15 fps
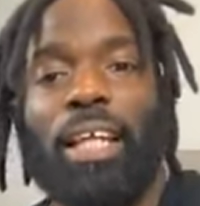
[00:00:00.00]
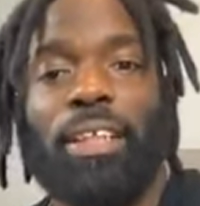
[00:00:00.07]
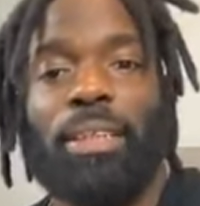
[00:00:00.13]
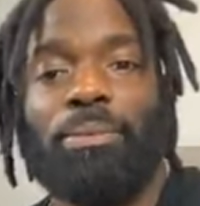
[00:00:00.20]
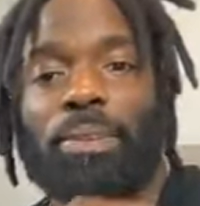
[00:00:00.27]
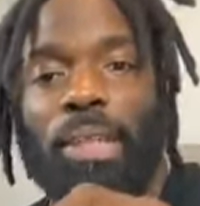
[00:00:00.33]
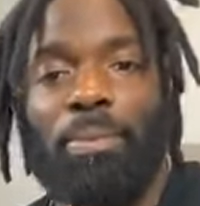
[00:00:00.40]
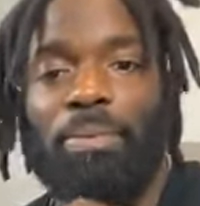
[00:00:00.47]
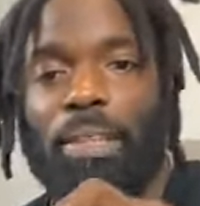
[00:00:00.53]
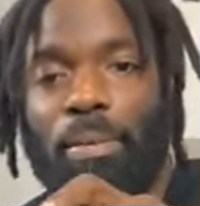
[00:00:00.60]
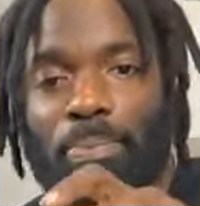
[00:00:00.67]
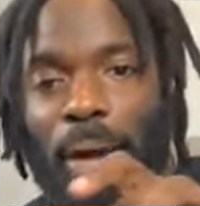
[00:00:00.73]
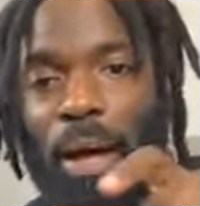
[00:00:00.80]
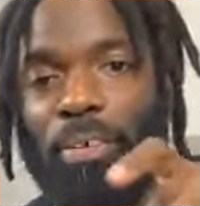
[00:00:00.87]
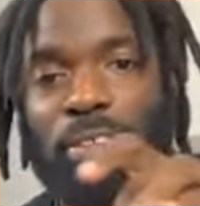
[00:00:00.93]
telling them
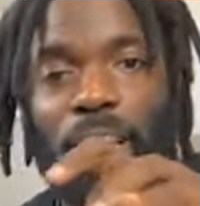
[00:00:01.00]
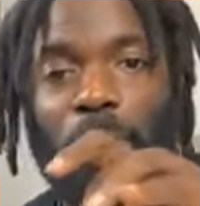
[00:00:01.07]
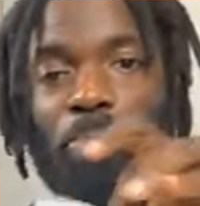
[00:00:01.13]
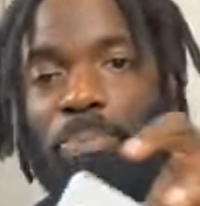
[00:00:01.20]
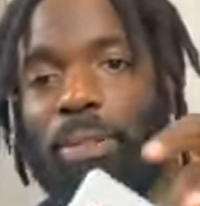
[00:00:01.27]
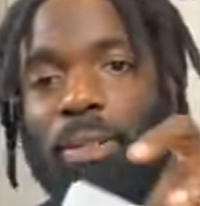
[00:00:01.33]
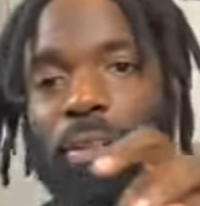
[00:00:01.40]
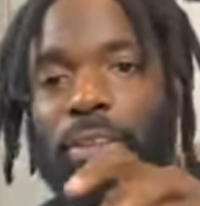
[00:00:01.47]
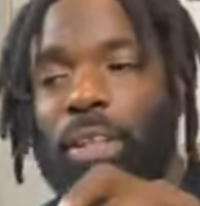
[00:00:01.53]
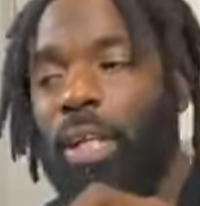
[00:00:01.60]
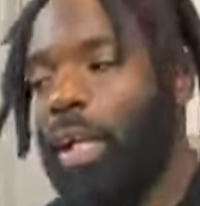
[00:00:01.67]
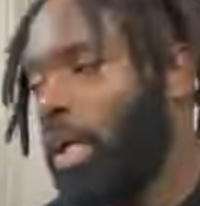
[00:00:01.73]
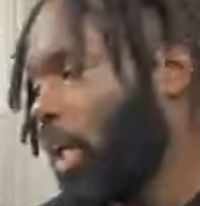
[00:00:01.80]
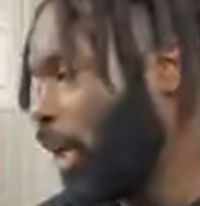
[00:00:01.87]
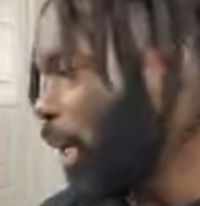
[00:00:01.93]
something about their books.
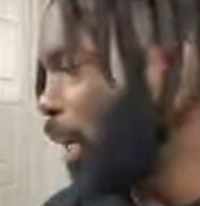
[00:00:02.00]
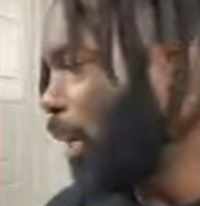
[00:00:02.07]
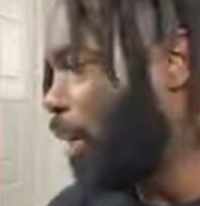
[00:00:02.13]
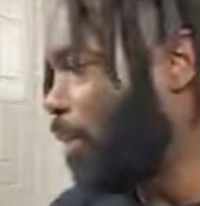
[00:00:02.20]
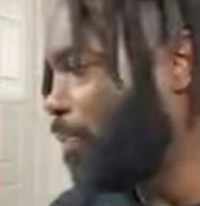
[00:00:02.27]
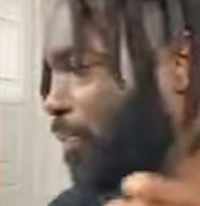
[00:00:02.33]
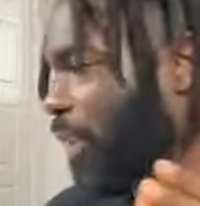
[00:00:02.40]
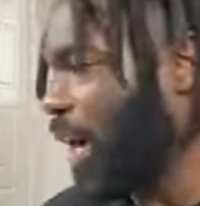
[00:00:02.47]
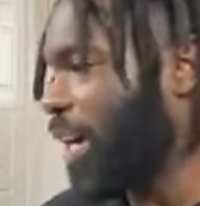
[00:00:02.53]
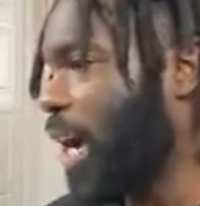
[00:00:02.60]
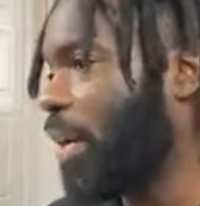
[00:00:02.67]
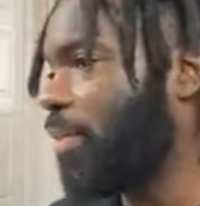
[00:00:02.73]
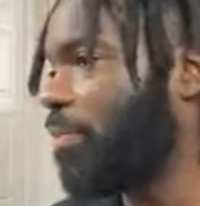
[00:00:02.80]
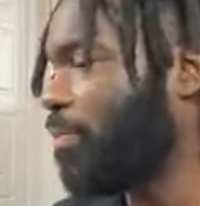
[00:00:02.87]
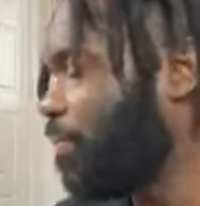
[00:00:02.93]
I
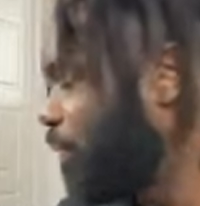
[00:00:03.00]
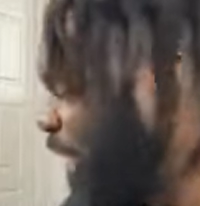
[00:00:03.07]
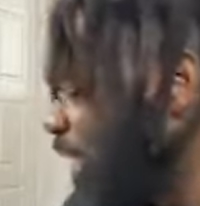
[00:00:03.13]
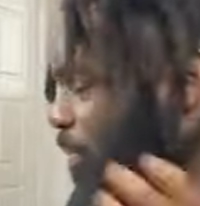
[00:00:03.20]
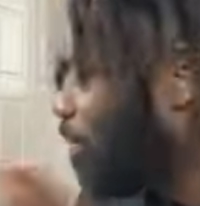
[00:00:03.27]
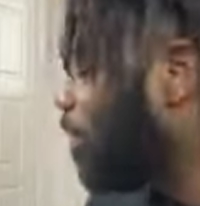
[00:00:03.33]
don't